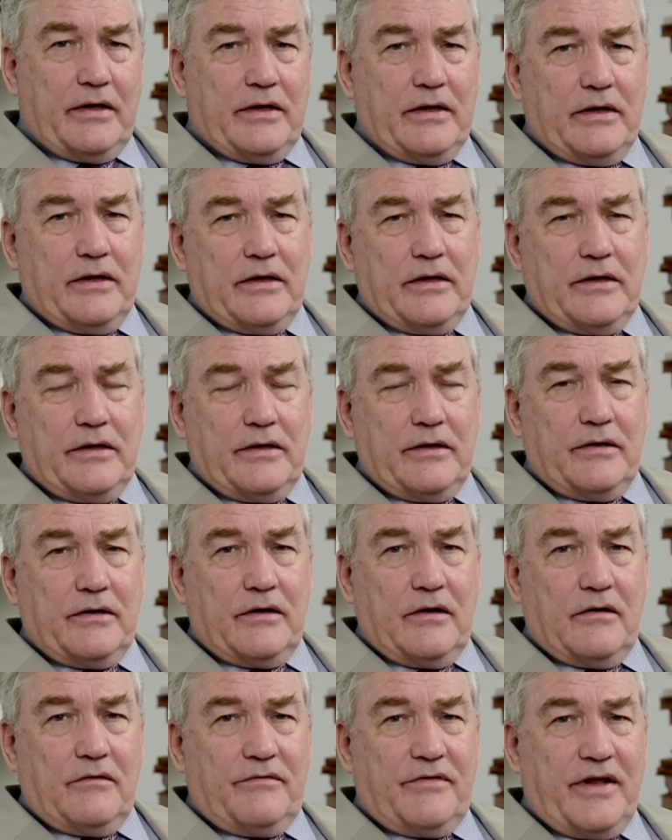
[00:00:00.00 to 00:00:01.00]

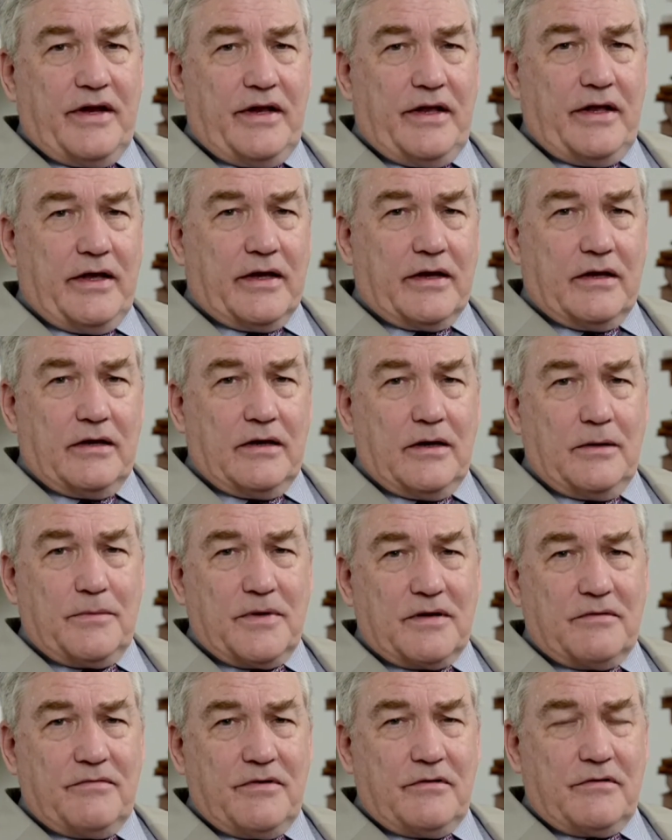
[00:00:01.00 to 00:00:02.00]
of any
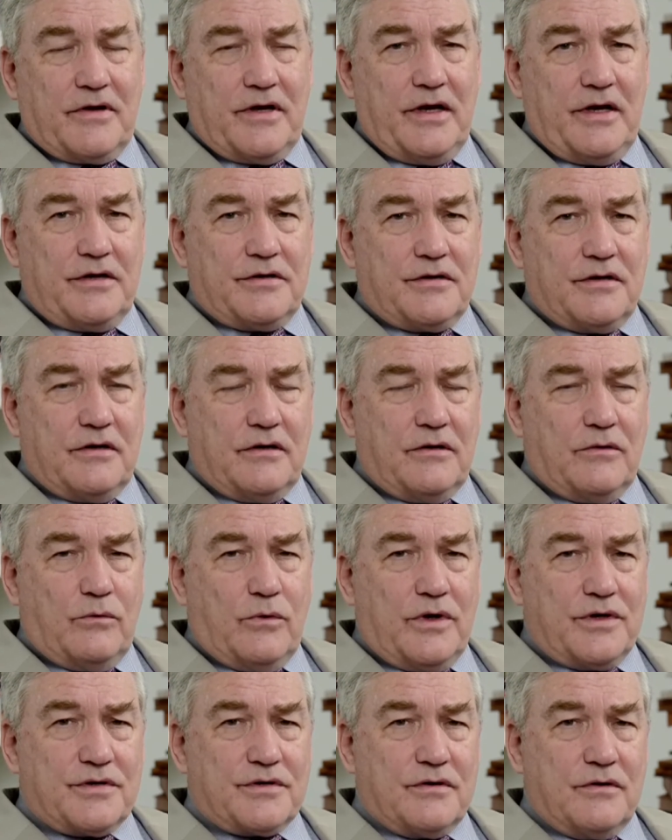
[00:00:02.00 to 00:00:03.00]
economic vocation in the
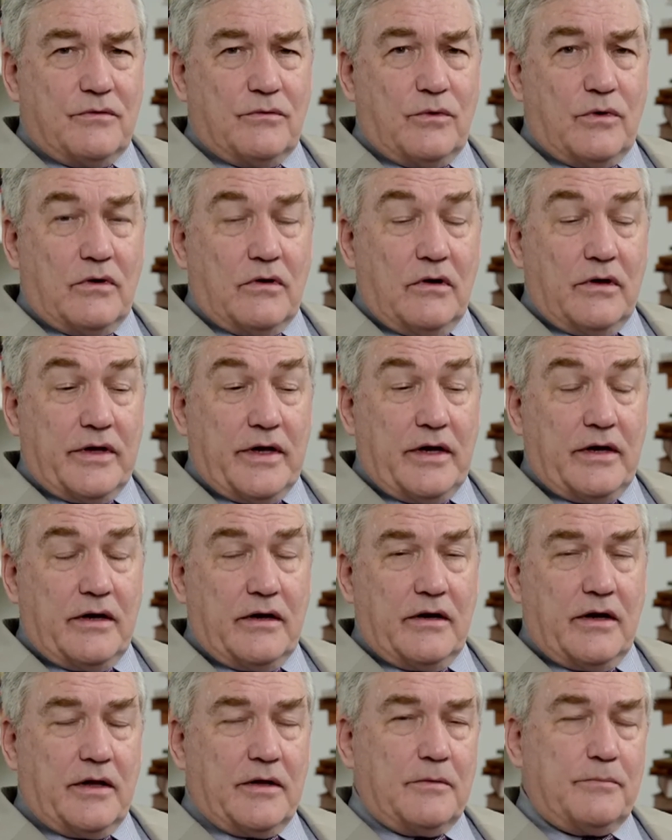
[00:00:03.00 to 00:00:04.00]
Western world
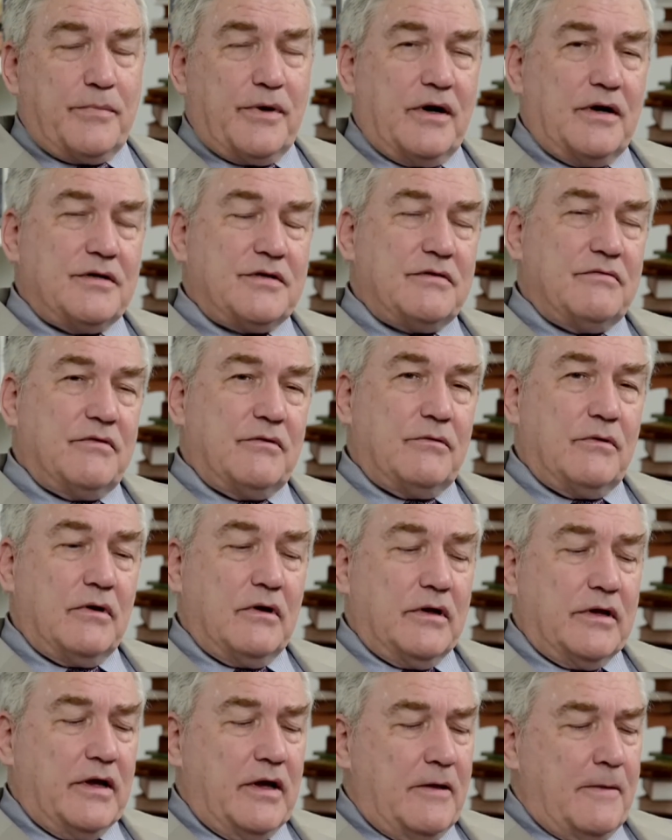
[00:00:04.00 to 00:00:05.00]
and other parts of the
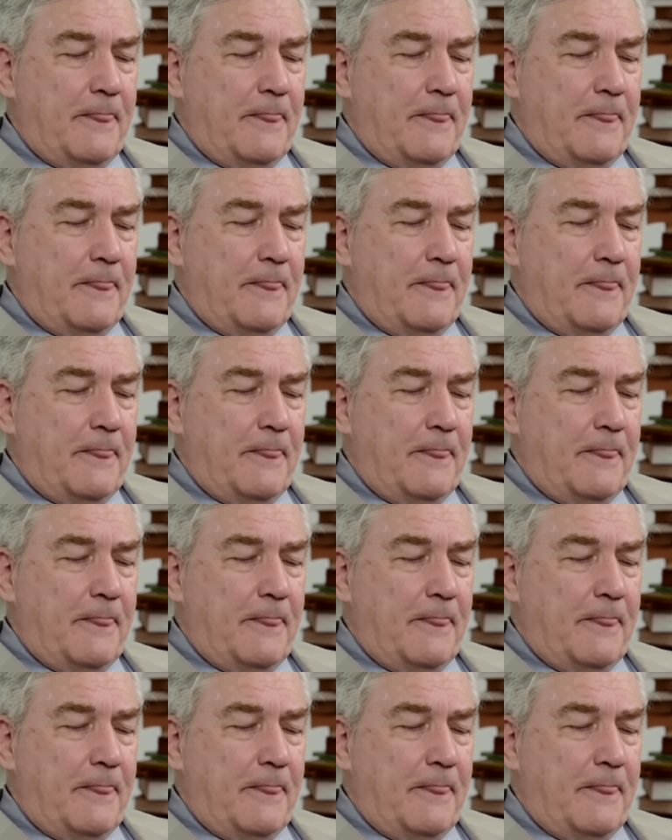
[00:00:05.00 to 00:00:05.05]
world,